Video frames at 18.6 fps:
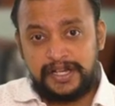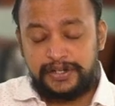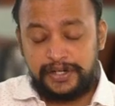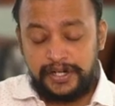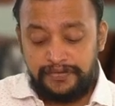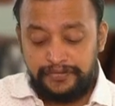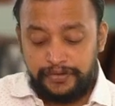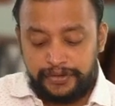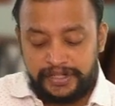
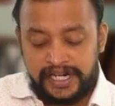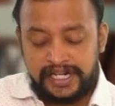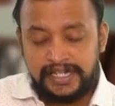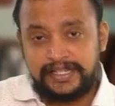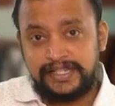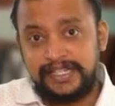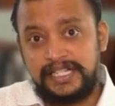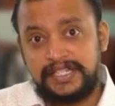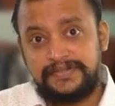of
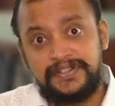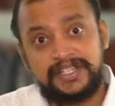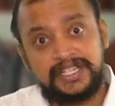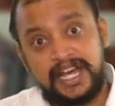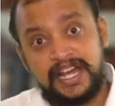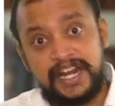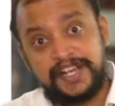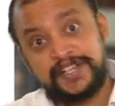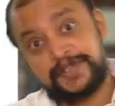utensils which
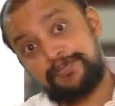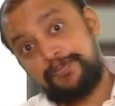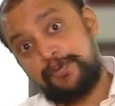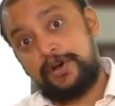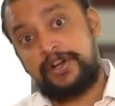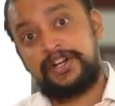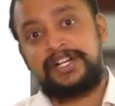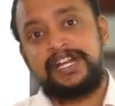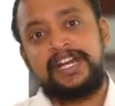are
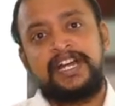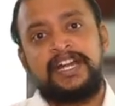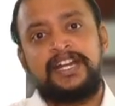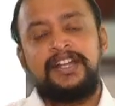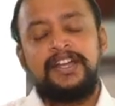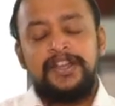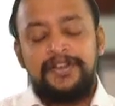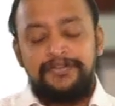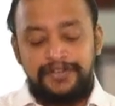exported
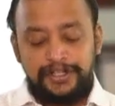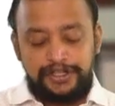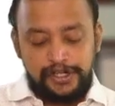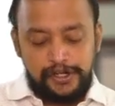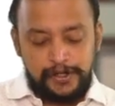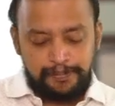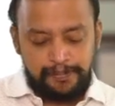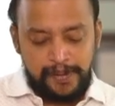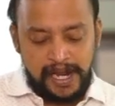
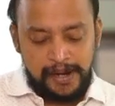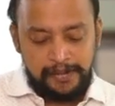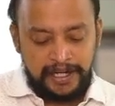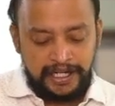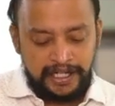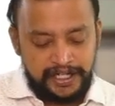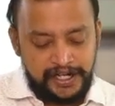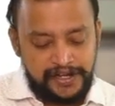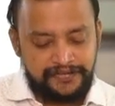without
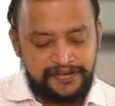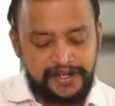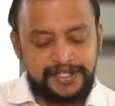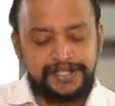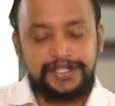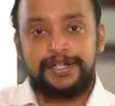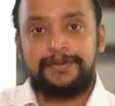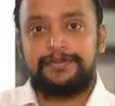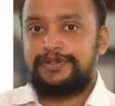payment of
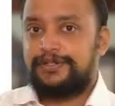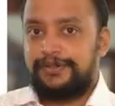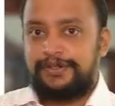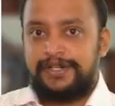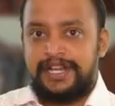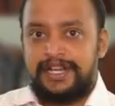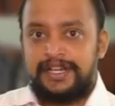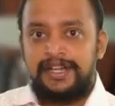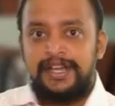customs
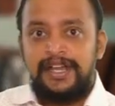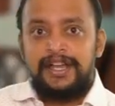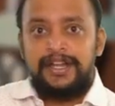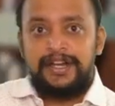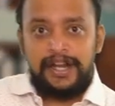duty.